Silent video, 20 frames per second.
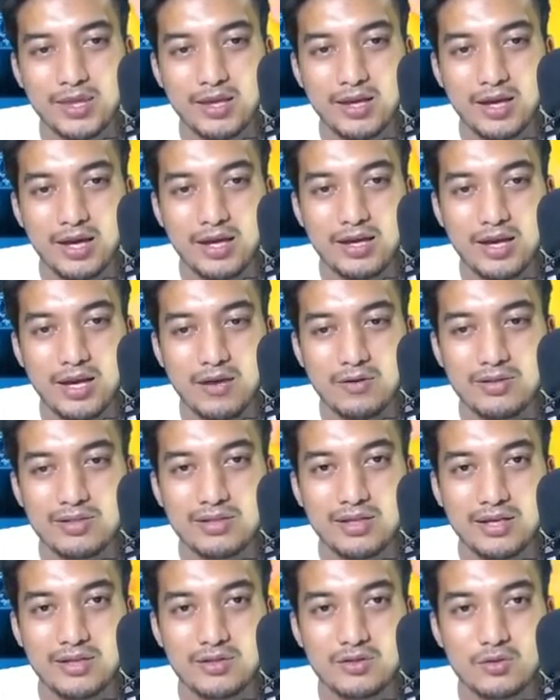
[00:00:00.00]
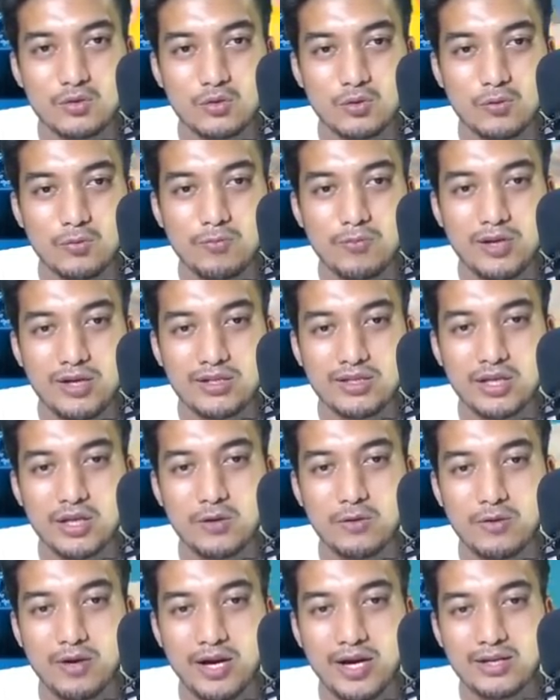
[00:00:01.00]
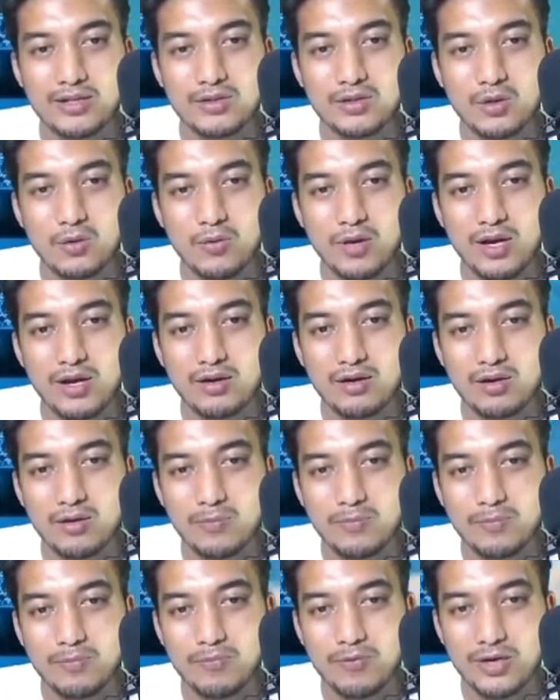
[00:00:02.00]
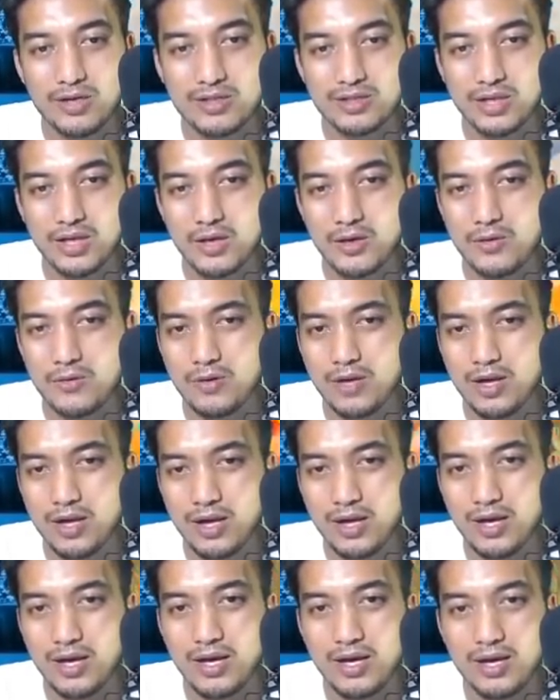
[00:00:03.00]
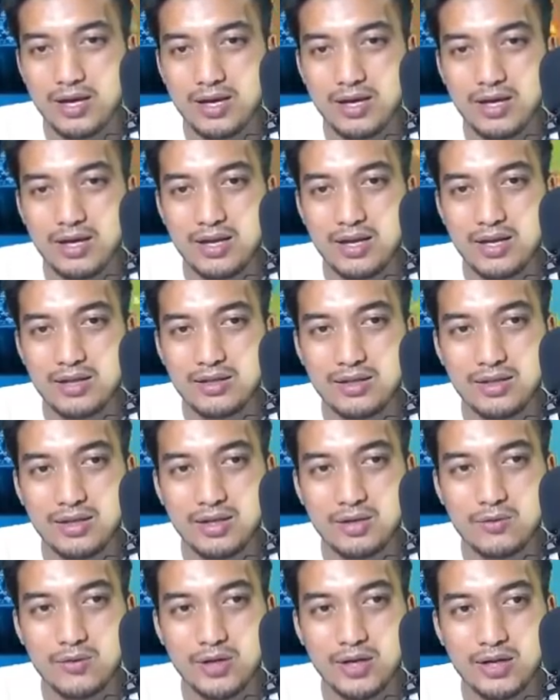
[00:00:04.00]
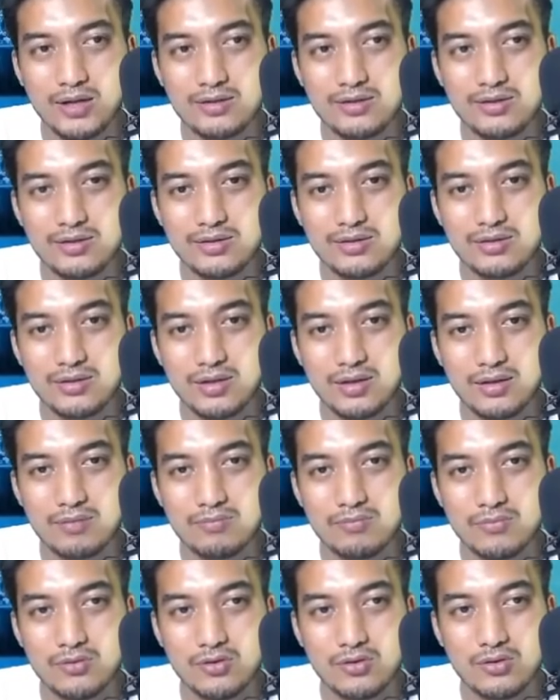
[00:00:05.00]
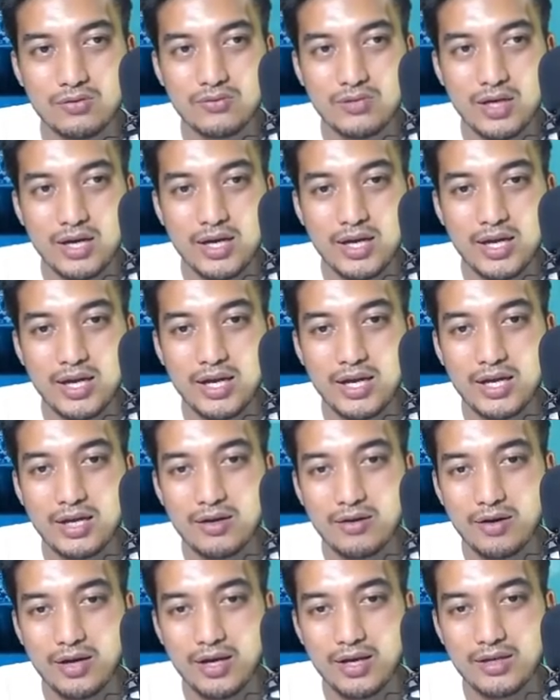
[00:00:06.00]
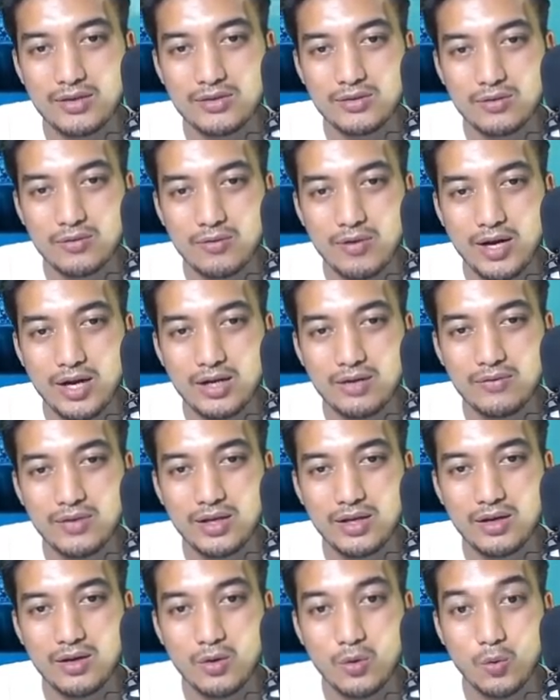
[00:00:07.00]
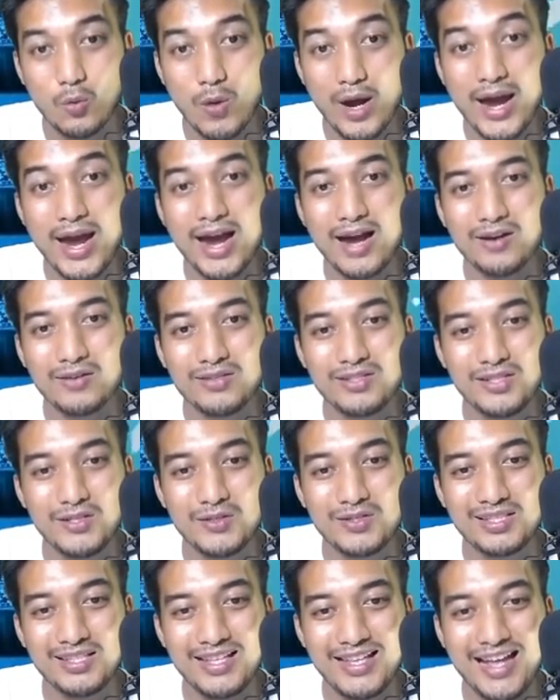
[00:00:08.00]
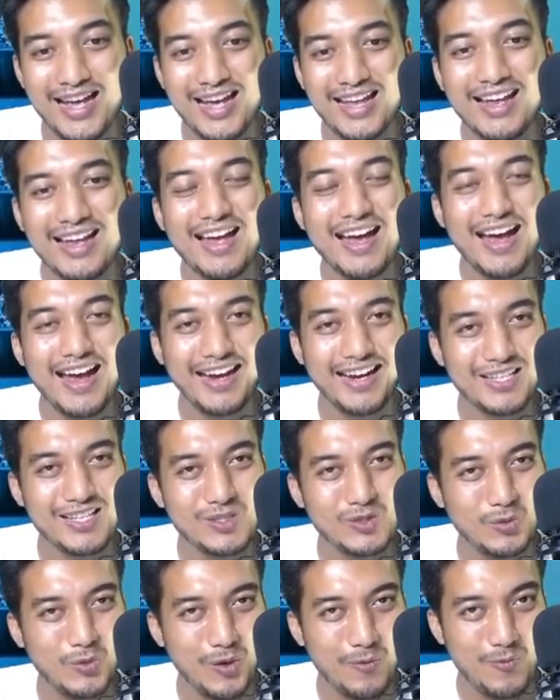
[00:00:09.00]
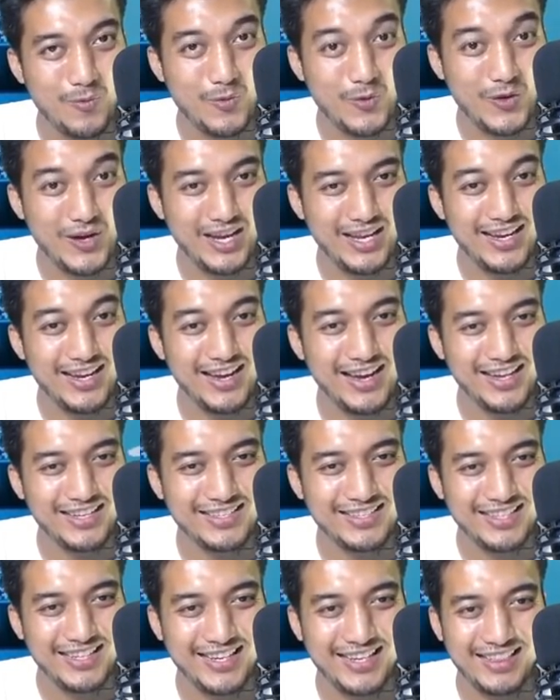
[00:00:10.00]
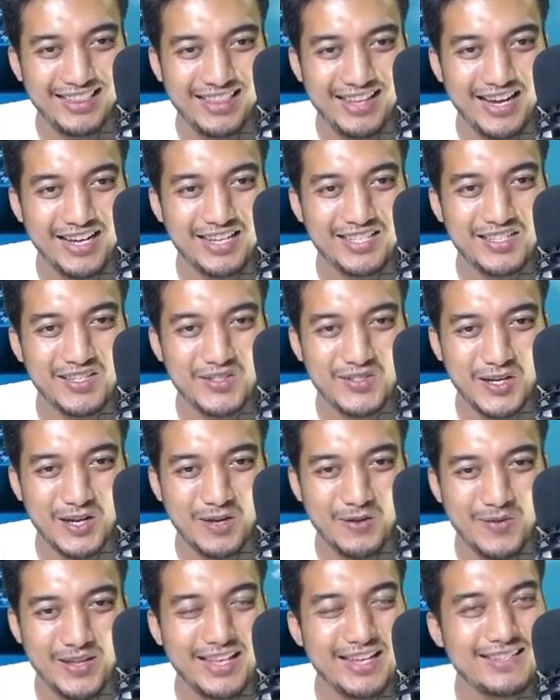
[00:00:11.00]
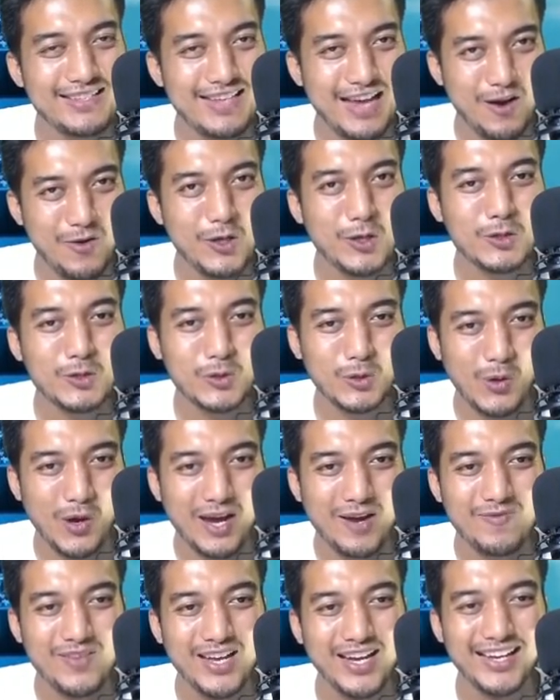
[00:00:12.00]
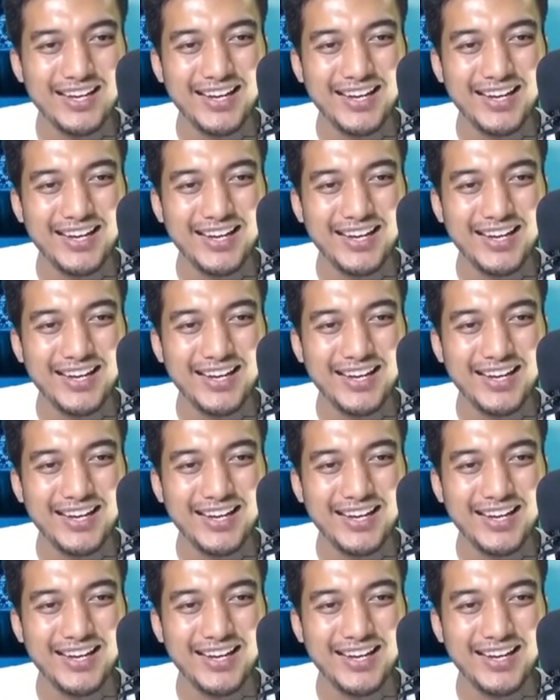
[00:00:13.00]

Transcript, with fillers: And now it says to press Q, right? So we are gonna press Q and I think we can just uh, move ahead, okay? So right over there. Wow, did you see that? I can swim really nicely. Ladies and gentlemen, that's how you swim.